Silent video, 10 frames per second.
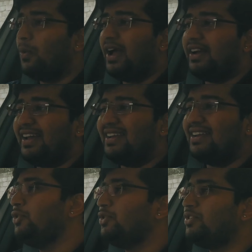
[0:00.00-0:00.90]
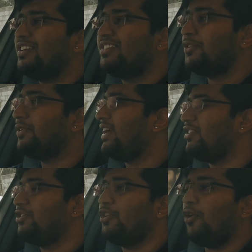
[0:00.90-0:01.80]
wherein users could
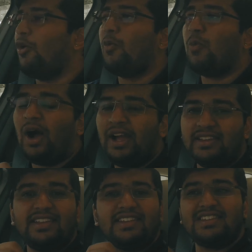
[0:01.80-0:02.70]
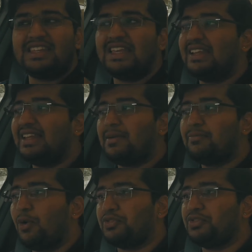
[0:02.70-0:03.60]
get to know why they're seeing that
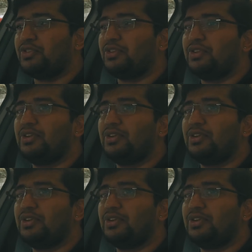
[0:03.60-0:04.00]
post,